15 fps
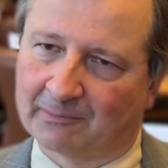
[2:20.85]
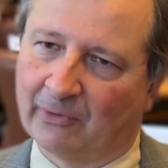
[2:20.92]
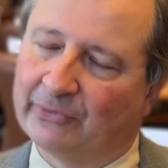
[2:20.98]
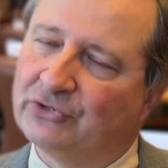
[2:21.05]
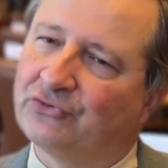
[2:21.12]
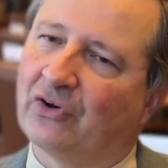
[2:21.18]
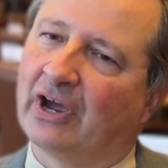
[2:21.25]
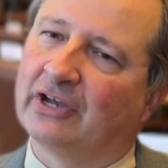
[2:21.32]

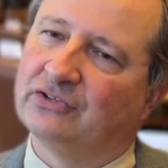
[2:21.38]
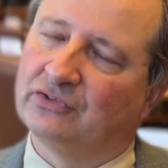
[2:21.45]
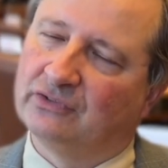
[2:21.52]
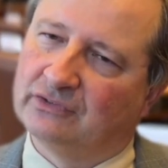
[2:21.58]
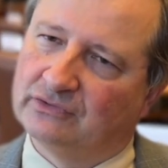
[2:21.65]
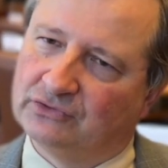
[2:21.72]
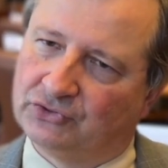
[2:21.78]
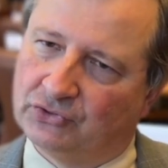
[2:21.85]
we try and
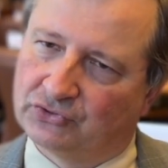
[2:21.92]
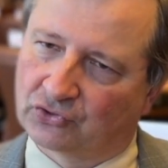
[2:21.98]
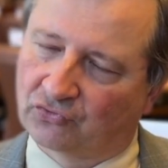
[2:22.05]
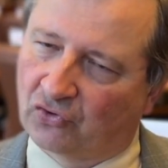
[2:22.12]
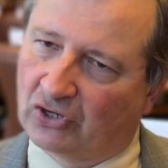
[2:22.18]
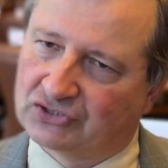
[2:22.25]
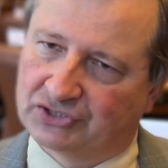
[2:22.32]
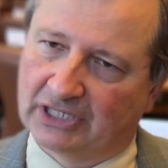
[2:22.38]
choose a
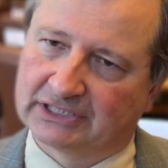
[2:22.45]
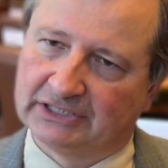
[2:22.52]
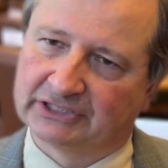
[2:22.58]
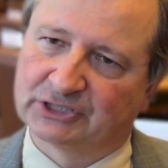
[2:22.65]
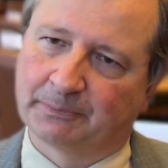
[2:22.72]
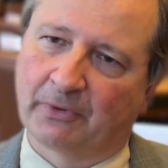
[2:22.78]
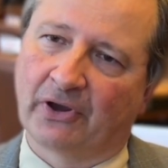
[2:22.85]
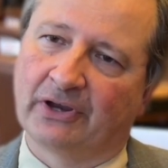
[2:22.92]
cross-sectional
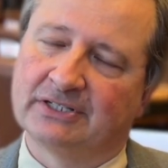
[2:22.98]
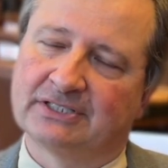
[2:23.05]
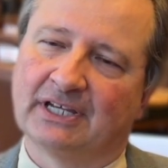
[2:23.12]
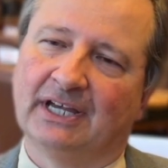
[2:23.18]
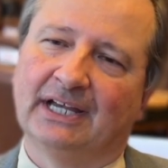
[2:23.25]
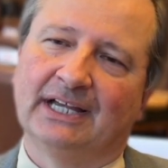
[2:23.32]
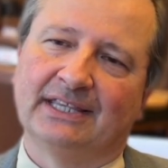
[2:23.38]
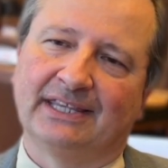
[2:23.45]
experience
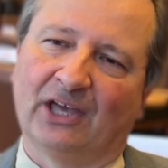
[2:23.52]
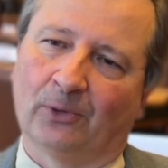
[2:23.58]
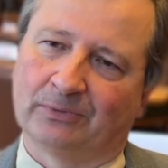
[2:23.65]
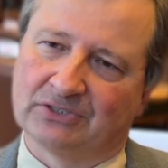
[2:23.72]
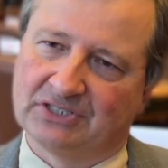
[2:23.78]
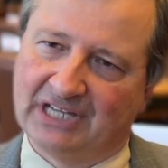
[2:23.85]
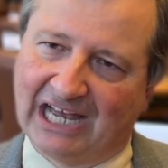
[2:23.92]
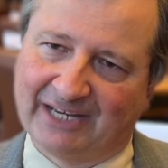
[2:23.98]
that
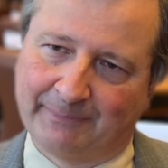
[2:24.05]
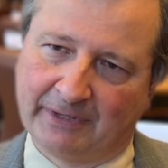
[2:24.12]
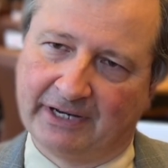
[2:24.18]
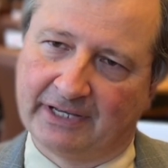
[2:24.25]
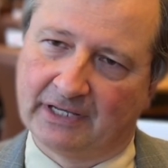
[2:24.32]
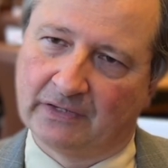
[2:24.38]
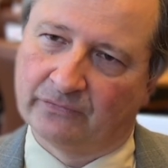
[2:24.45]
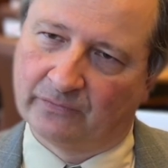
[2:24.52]
helps us not to be
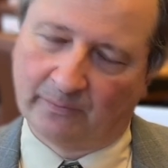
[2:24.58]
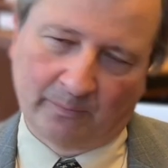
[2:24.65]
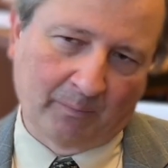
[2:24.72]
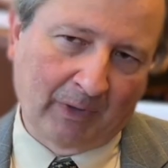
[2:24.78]
naive.